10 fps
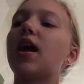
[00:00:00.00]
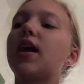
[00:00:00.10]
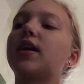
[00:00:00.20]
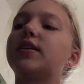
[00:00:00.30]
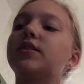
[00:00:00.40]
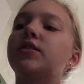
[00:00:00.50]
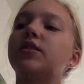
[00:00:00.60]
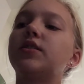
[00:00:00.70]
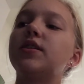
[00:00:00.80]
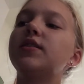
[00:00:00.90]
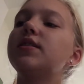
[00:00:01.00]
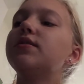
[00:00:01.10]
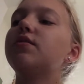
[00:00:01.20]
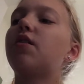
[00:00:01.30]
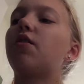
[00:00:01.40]
And this
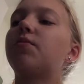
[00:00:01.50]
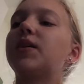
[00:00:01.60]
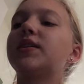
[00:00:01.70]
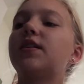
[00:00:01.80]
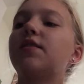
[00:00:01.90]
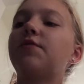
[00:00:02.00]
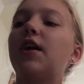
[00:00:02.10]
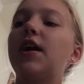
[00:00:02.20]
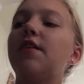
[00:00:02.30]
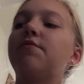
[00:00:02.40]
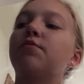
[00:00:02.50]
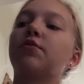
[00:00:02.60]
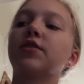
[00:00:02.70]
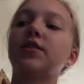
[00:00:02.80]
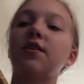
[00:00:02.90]
isn't all my stuff. I have
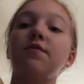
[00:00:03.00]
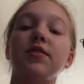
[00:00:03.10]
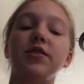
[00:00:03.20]
more stuff.